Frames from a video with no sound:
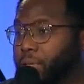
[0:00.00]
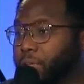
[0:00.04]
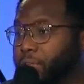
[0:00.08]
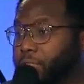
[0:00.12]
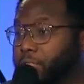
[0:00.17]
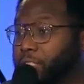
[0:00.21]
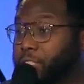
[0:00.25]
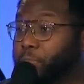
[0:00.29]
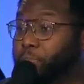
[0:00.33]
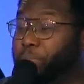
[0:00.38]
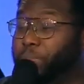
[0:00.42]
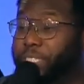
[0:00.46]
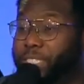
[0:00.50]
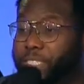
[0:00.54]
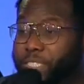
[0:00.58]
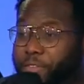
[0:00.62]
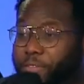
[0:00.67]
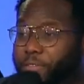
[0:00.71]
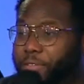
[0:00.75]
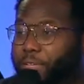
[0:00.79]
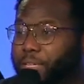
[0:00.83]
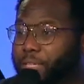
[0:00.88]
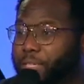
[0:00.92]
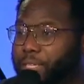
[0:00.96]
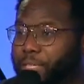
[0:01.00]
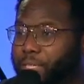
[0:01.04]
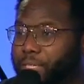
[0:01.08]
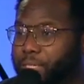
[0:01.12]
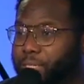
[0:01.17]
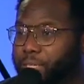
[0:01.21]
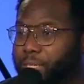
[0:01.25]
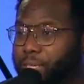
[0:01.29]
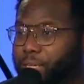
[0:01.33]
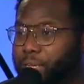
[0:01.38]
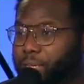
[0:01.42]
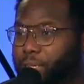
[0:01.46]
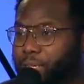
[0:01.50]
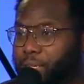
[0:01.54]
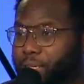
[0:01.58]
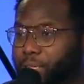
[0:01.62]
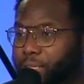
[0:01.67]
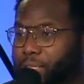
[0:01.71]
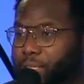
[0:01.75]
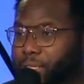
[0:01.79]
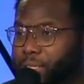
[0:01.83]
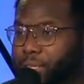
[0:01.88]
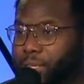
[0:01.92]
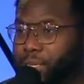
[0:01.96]
Specifically.
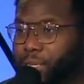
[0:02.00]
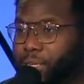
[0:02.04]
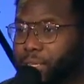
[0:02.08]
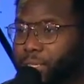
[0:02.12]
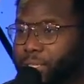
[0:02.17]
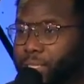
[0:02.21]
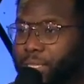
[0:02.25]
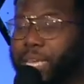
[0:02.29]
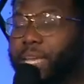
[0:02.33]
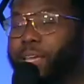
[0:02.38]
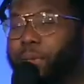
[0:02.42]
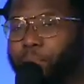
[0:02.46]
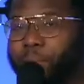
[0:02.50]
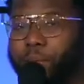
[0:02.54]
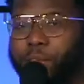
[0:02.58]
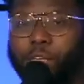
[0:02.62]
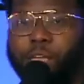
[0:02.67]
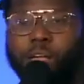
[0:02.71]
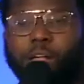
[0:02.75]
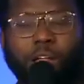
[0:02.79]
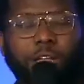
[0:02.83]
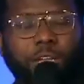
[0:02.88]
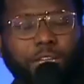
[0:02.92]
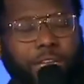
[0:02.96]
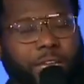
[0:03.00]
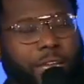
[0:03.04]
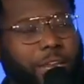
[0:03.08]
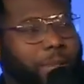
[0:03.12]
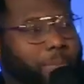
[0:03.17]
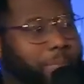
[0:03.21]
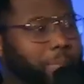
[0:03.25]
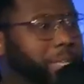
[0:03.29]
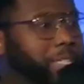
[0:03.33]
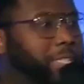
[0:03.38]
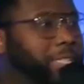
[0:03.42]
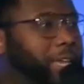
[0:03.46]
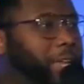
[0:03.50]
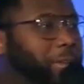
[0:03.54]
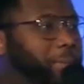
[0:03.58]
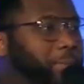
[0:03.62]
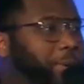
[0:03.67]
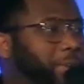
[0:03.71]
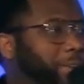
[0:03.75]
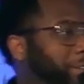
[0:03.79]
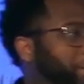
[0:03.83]
Take a minute. Y'all looking at me. Take a minute.